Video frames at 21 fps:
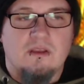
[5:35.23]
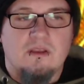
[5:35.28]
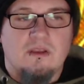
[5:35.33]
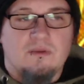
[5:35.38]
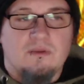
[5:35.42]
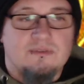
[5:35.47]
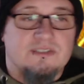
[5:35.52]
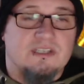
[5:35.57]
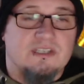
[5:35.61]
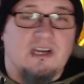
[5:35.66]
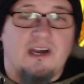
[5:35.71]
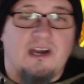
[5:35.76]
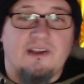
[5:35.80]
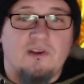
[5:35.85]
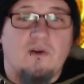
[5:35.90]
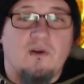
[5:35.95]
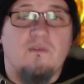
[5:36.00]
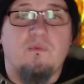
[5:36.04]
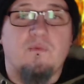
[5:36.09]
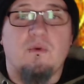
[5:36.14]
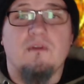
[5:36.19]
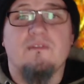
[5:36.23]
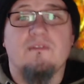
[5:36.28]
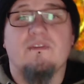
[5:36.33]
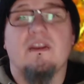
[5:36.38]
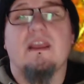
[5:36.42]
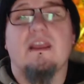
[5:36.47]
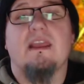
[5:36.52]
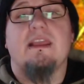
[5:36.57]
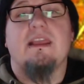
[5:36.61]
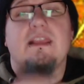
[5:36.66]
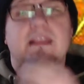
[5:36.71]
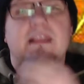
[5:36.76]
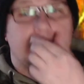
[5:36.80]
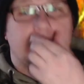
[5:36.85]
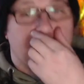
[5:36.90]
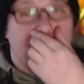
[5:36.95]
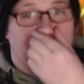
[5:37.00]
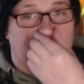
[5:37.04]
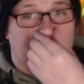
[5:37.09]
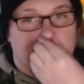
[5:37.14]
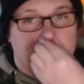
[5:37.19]
started off with a
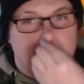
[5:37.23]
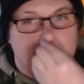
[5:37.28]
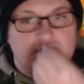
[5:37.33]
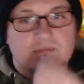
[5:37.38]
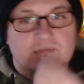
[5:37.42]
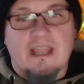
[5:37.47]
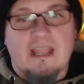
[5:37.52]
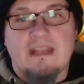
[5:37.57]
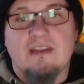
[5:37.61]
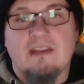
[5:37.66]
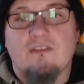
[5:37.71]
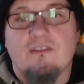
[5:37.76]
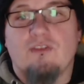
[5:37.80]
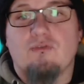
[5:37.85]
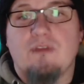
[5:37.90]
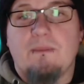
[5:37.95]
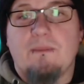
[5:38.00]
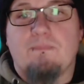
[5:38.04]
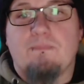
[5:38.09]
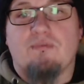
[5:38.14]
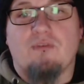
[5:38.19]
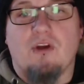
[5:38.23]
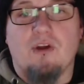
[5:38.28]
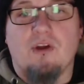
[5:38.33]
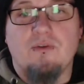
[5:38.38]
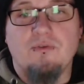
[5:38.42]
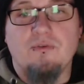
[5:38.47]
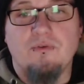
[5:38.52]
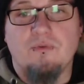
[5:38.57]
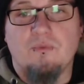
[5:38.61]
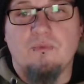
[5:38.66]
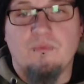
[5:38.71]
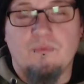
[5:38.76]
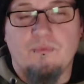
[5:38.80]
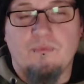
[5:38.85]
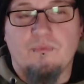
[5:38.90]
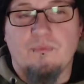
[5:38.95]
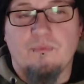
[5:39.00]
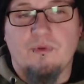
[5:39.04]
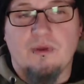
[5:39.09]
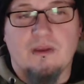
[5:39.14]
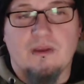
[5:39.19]
Ender 3 Pro.
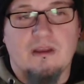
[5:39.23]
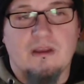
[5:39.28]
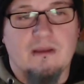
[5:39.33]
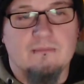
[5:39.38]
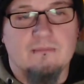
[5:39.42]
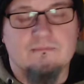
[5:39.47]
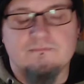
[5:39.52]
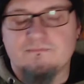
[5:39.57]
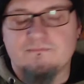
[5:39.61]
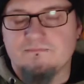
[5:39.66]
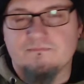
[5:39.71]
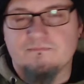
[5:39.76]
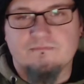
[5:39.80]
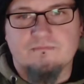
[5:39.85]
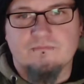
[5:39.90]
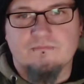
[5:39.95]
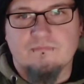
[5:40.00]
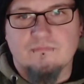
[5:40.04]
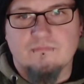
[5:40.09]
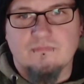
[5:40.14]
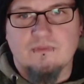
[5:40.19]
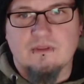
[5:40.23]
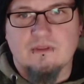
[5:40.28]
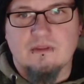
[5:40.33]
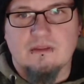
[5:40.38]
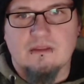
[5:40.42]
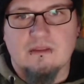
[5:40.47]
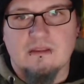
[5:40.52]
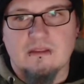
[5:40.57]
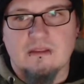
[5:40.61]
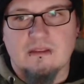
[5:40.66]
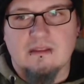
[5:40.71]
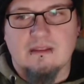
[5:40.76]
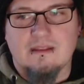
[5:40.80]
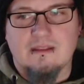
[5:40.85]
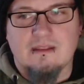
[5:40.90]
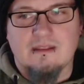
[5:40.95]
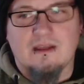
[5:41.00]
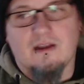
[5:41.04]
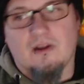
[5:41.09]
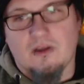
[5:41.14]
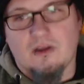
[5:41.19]
Um,
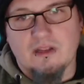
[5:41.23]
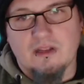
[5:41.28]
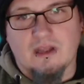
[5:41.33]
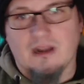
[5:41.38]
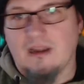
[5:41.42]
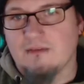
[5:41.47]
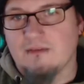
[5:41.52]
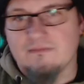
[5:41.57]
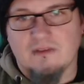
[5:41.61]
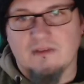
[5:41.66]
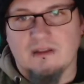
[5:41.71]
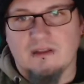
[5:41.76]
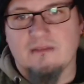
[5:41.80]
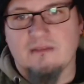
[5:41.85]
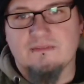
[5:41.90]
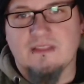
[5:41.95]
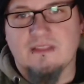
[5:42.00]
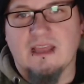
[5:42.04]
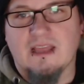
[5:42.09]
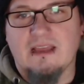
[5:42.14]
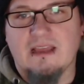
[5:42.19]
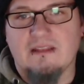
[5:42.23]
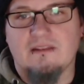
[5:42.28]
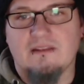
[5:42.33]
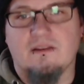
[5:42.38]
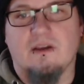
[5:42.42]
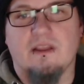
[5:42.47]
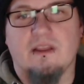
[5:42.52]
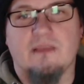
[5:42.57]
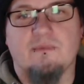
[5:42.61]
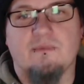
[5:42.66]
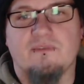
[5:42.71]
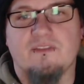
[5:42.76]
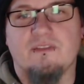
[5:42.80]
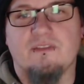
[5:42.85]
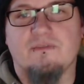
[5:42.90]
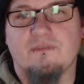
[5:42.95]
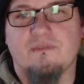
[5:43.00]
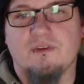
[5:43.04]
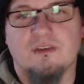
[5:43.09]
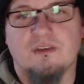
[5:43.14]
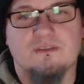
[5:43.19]
I love that. Like within the
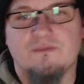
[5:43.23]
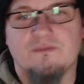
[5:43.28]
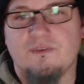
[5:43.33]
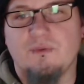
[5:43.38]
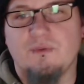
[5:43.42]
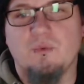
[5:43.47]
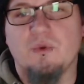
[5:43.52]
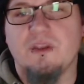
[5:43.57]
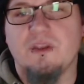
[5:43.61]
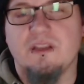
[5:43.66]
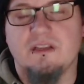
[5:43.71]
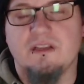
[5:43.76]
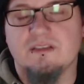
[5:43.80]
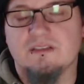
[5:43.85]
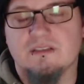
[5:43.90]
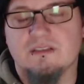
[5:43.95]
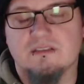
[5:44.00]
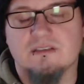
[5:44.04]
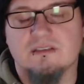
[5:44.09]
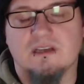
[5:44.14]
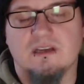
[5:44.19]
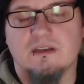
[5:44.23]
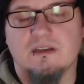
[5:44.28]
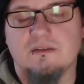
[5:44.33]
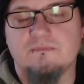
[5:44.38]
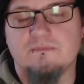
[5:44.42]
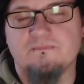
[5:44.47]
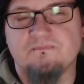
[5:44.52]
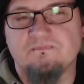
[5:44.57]
first weeks, so